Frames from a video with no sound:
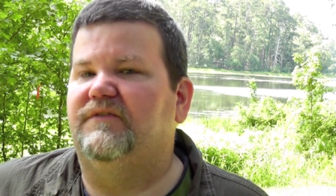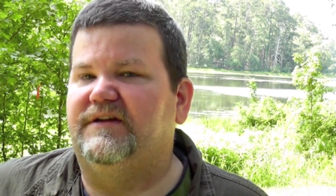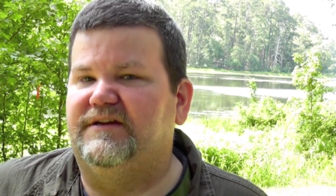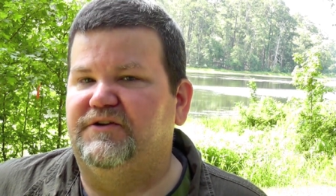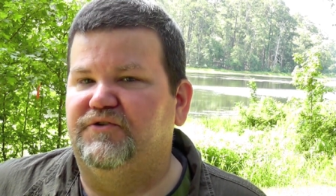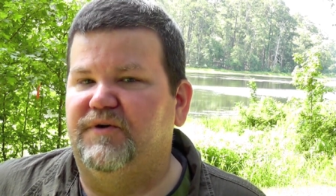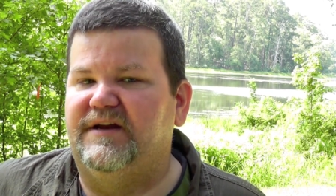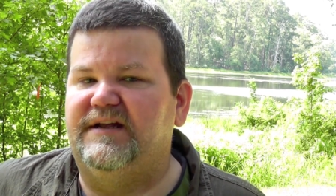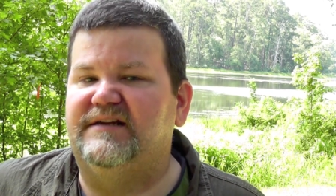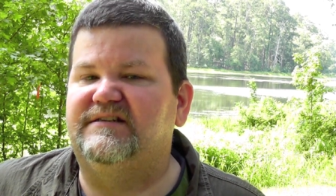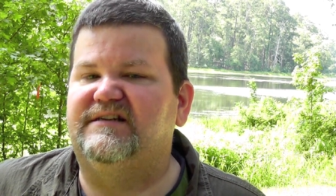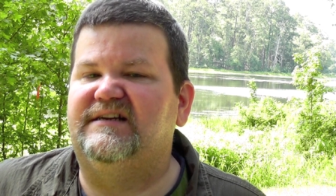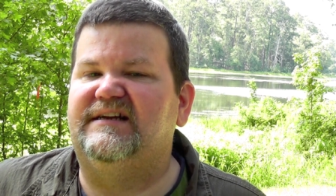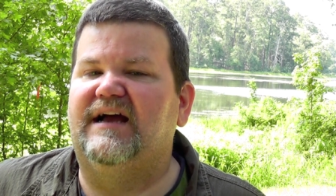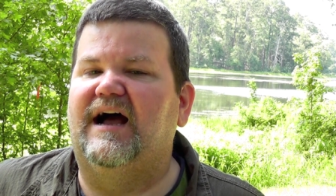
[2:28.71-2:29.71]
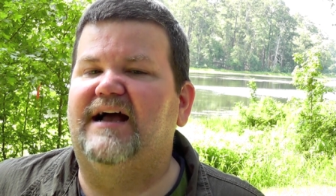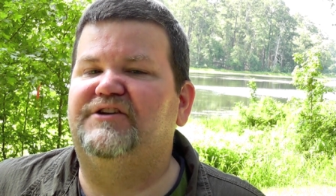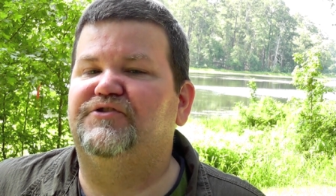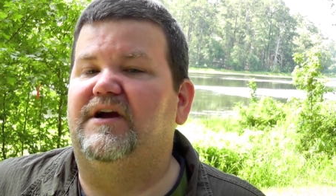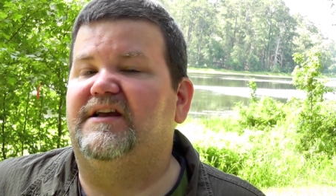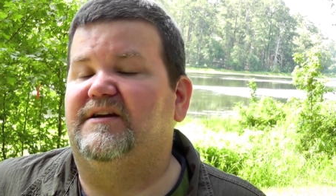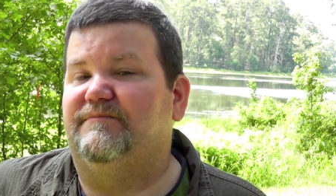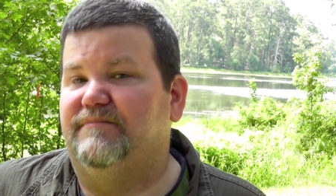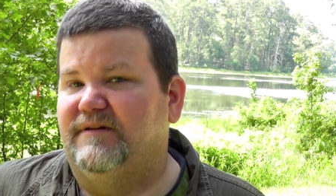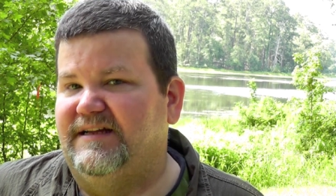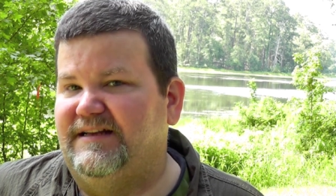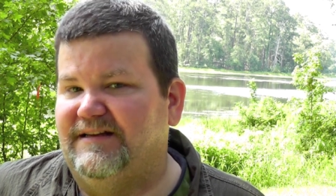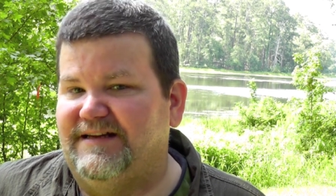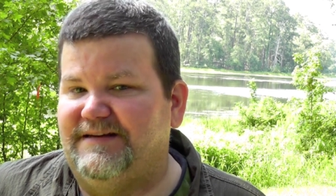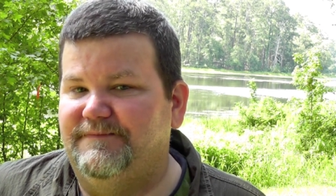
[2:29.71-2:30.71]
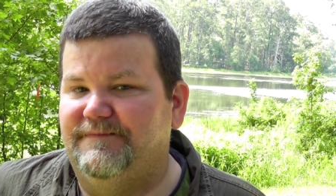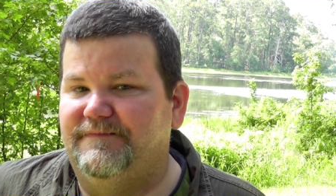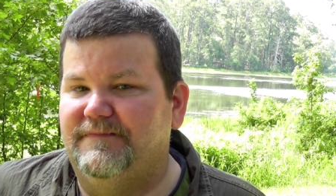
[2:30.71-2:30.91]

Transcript: of the ingredients to dehydrate completely.